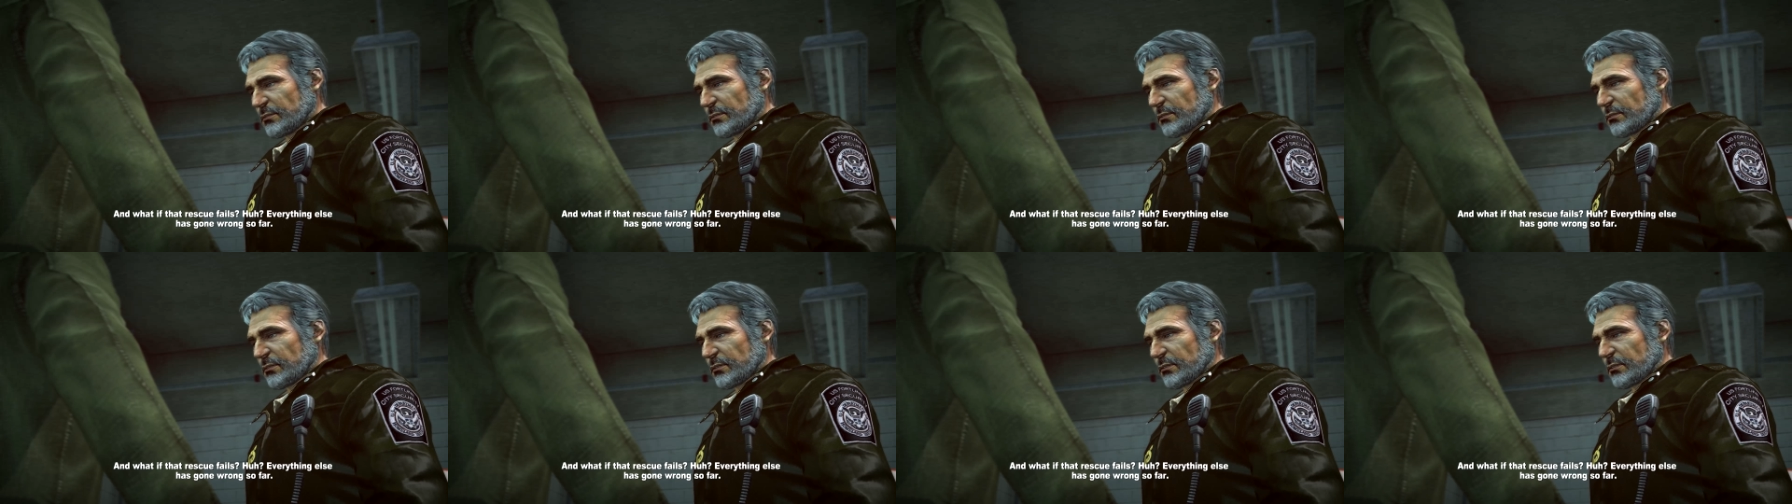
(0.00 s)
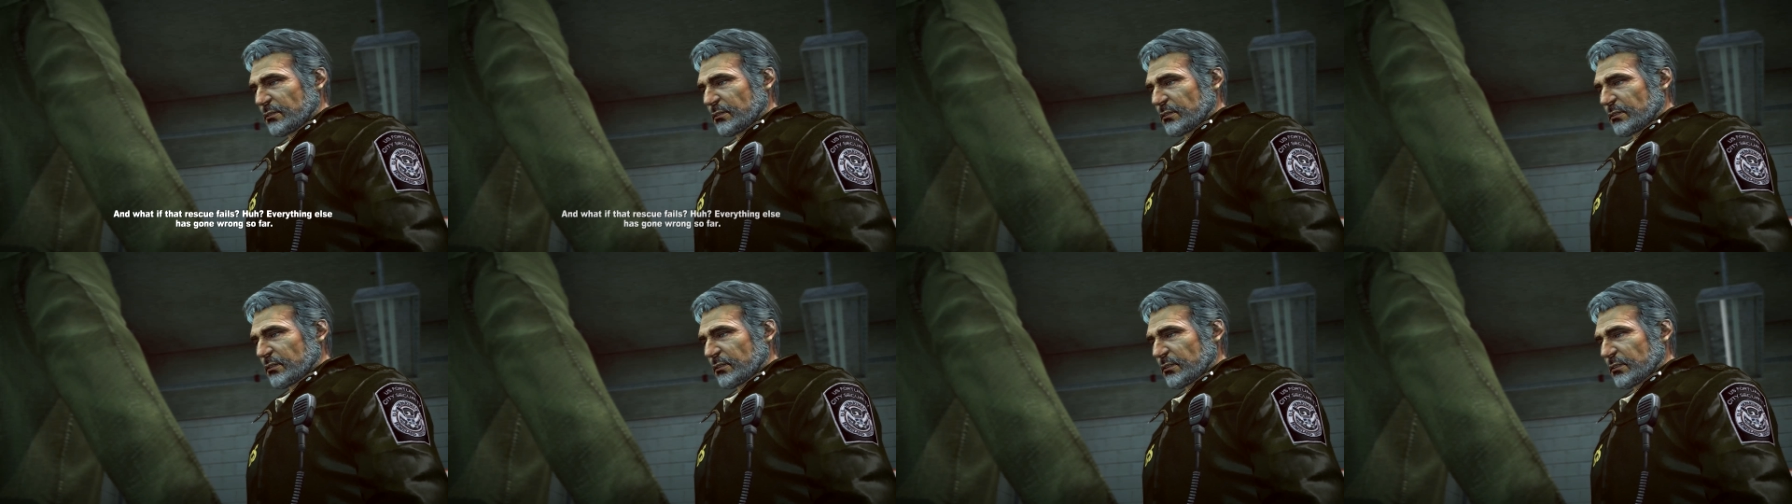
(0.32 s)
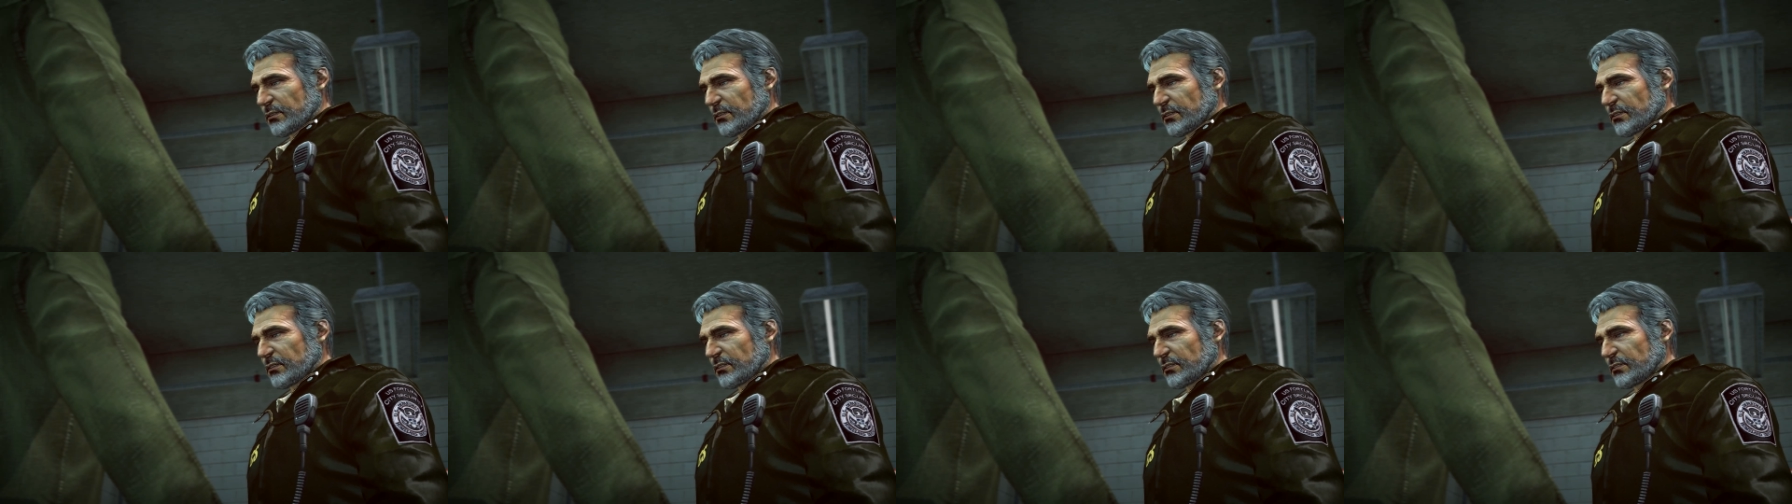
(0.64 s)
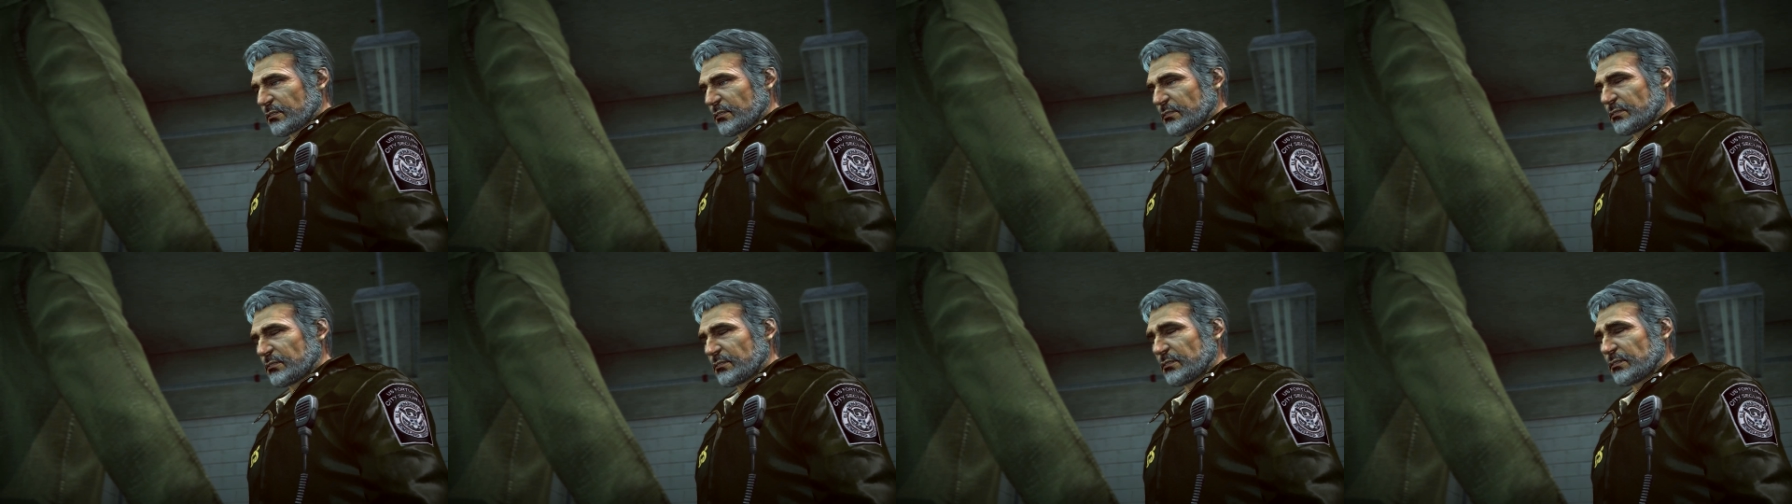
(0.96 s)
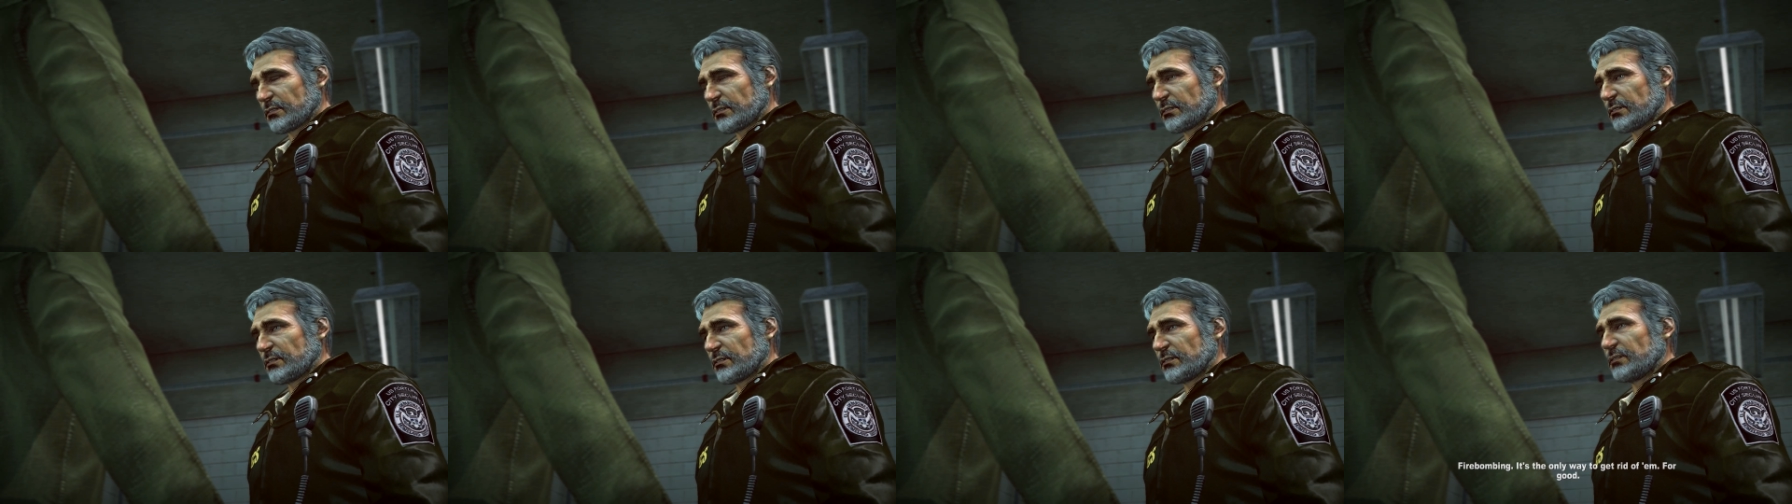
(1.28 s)
K and knocked him out.
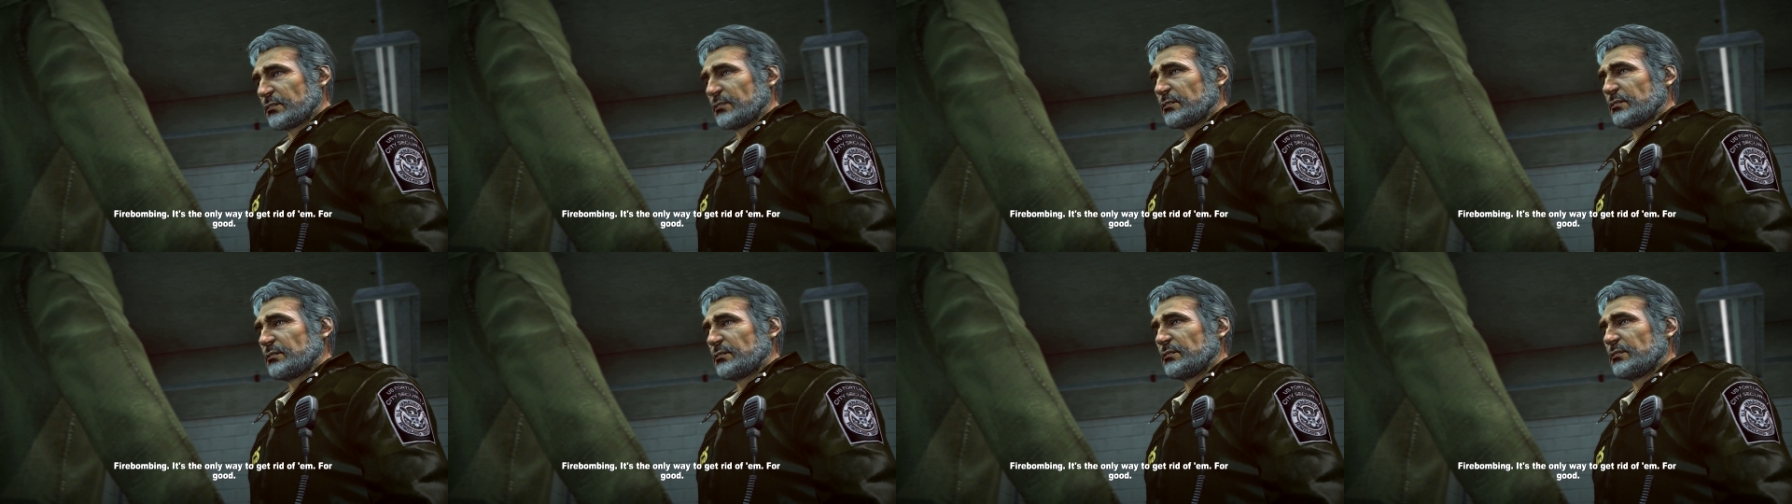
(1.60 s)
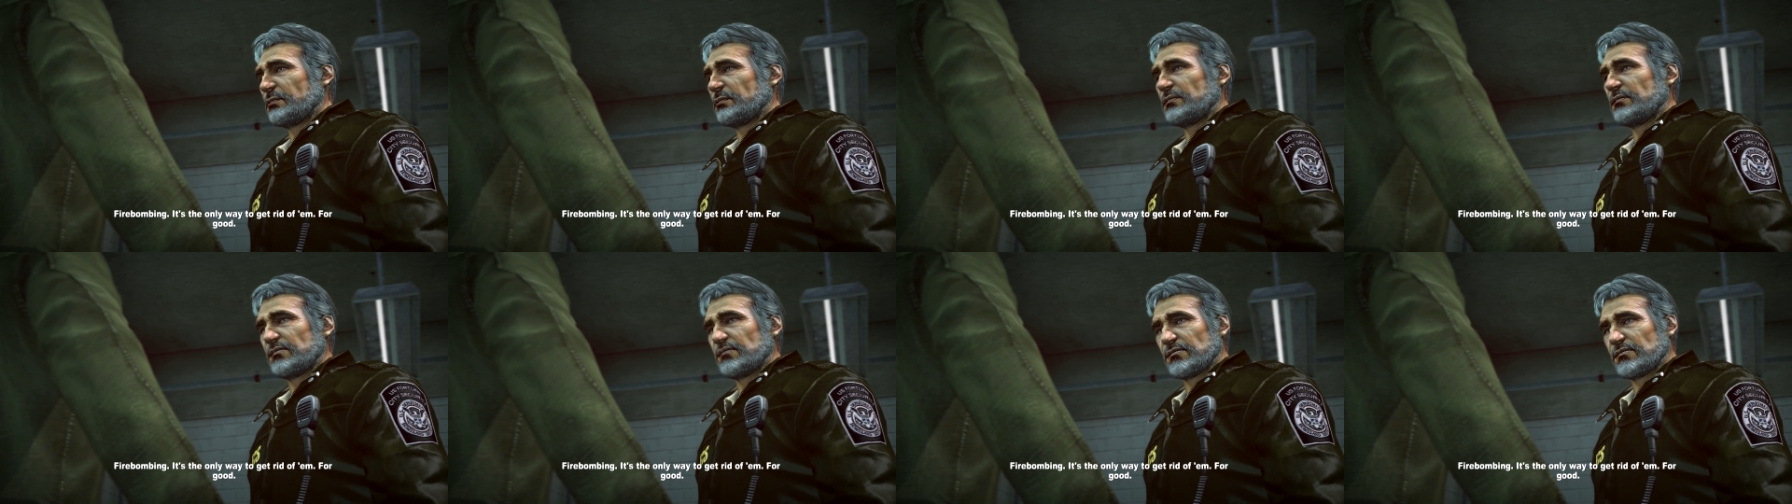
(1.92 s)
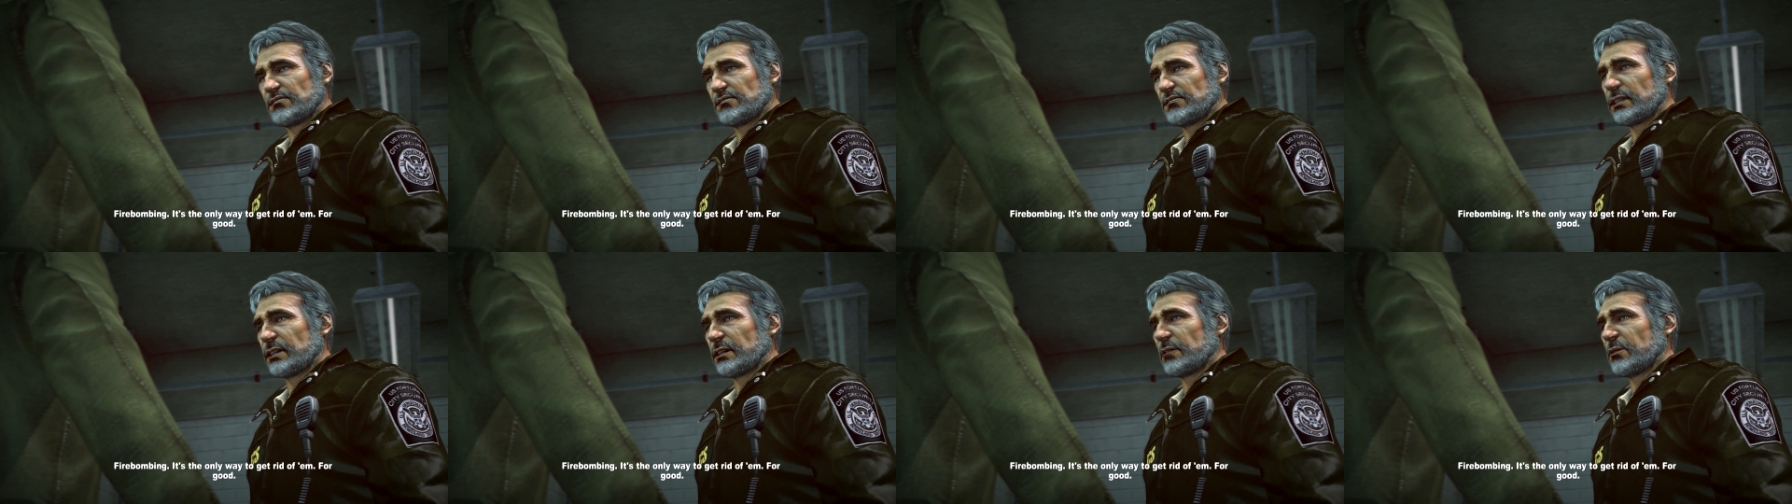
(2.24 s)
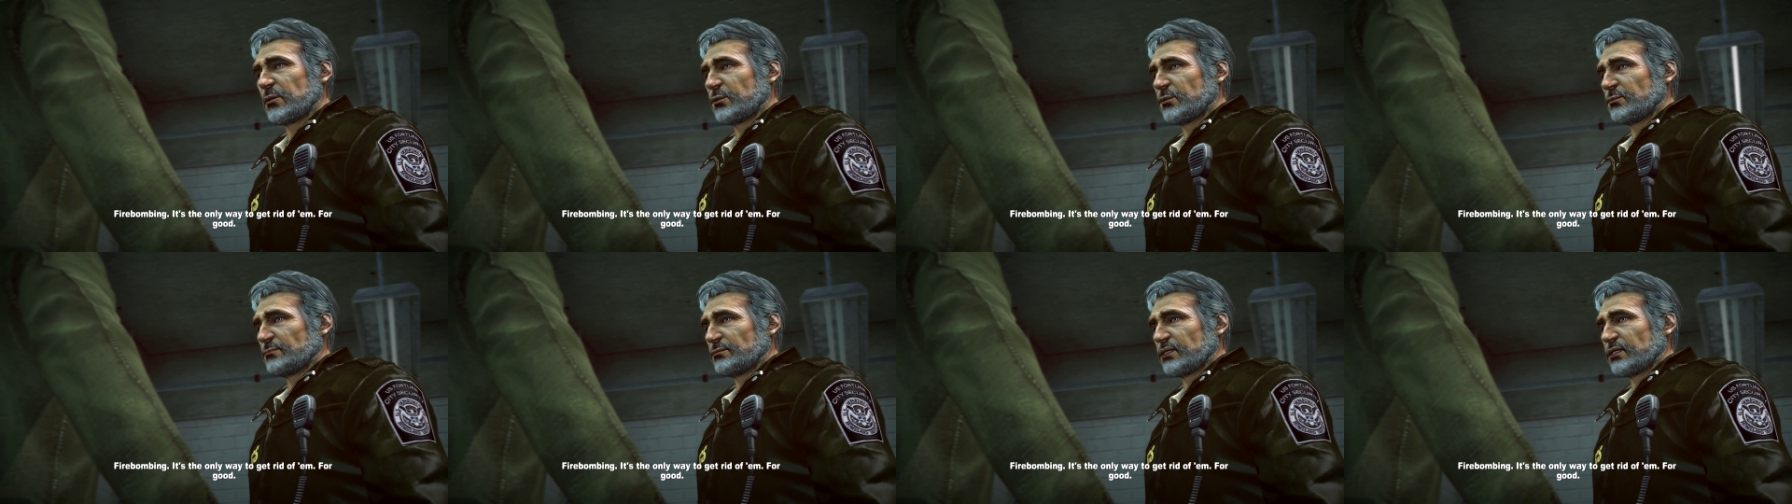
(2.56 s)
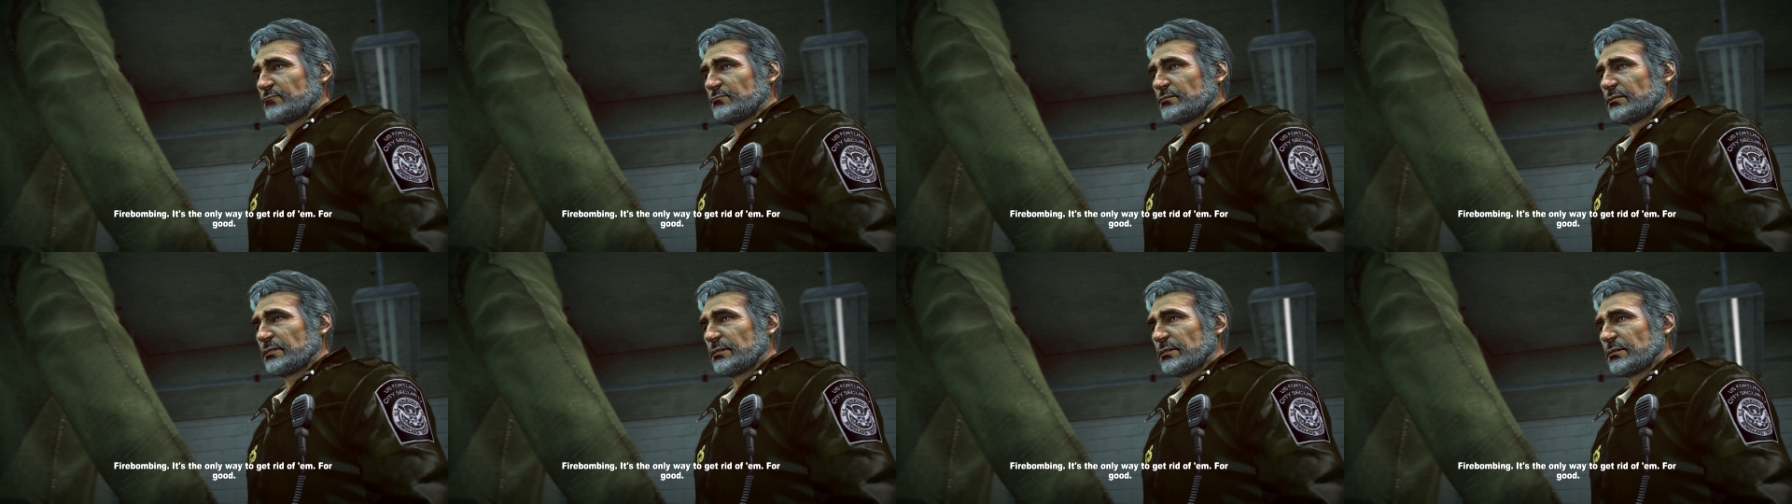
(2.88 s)

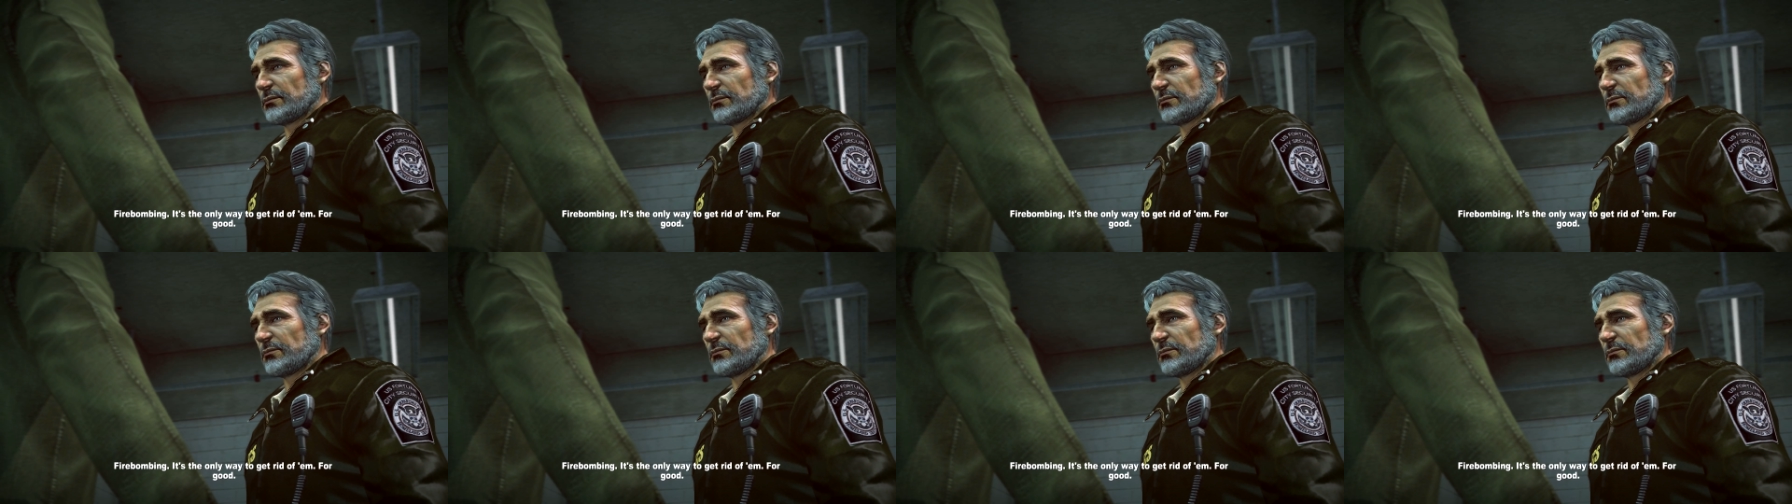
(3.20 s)
Firebombing.